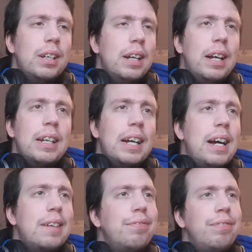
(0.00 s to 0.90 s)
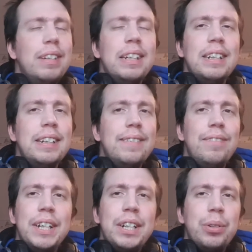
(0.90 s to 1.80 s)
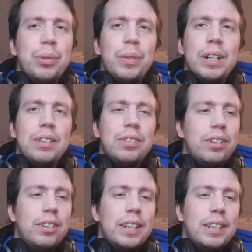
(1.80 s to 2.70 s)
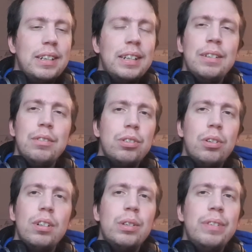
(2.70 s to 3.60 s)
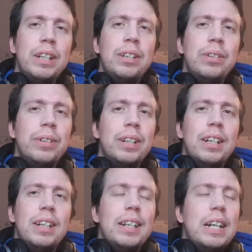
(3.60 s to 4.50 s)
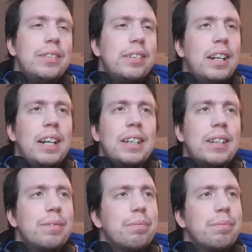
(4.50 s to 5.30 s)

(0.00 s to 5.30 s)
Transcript: I I in that video when I saw that there was only video and I was like